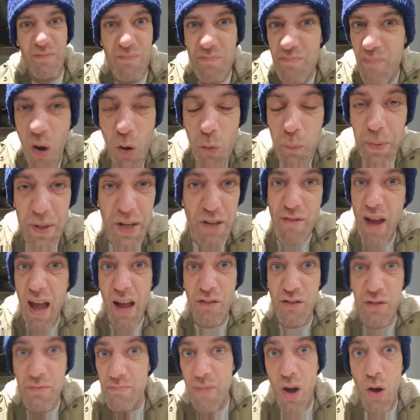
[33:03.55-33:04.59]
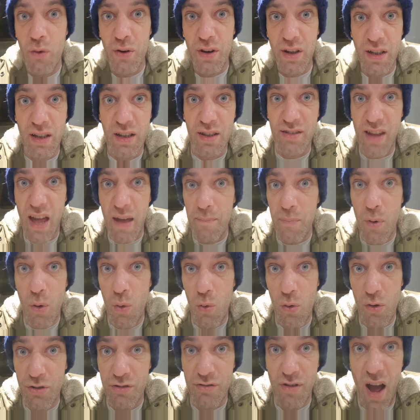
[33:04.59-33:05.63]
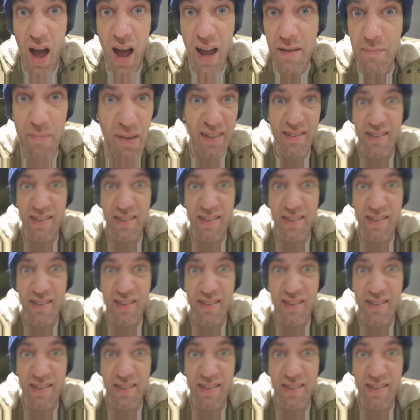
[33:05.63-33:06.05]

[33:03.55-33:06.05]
moping around, moaning because they're bored, right? My